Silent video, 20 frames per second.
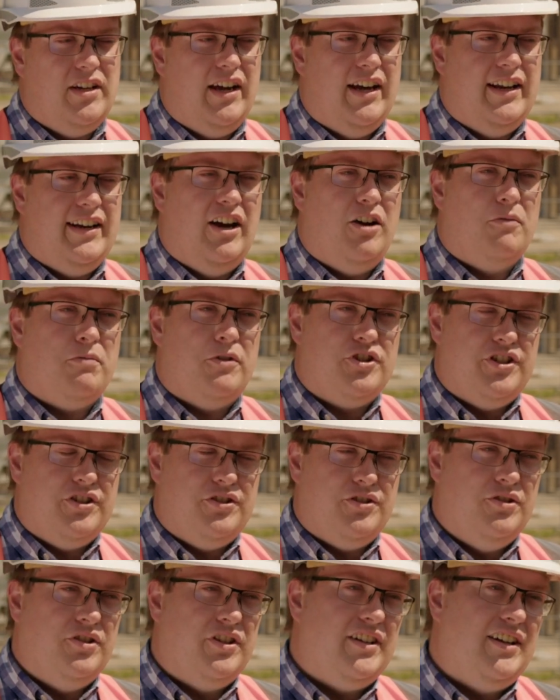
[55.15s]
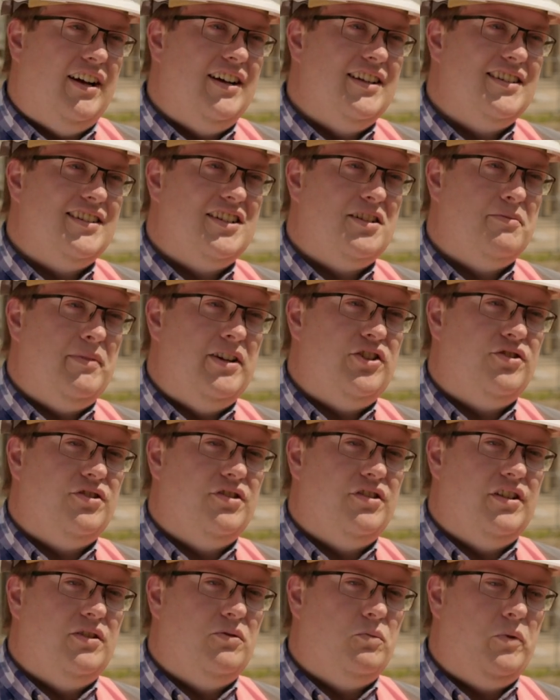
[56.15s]
and our project organiser to make
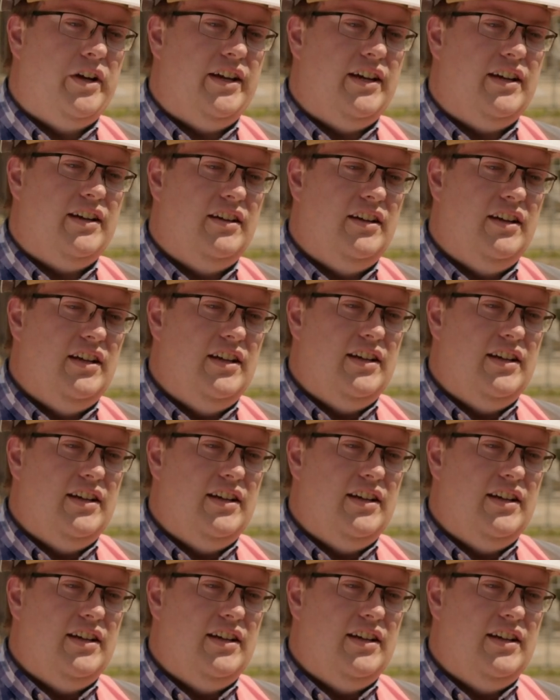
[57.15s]
sure that we're